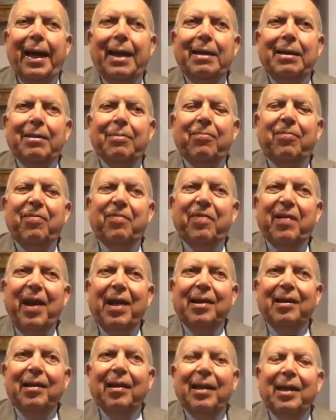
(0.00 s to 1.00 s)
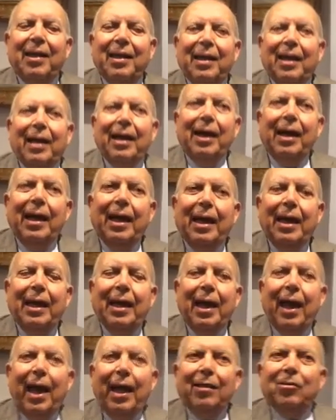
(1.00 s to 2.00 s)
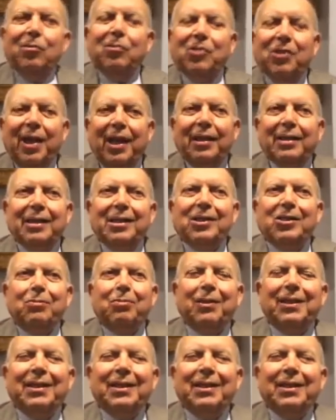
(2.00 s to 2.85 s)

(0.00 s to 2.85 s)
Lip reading: And frankly, I hate to say this,